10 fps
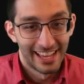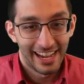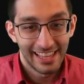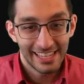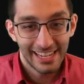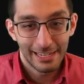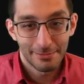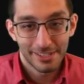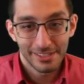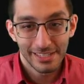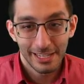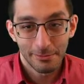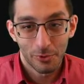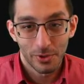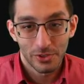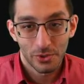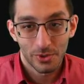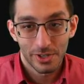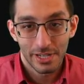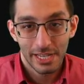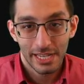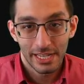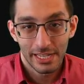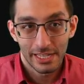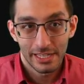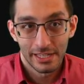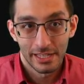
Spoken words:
think I am still leaning more toward a